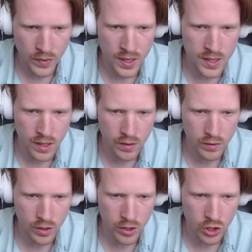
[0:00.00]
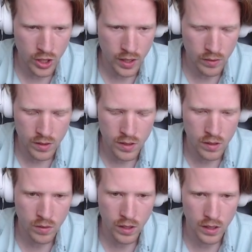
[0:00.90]
Instead of genres,
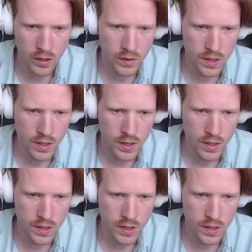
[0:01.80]
though, we're gonna do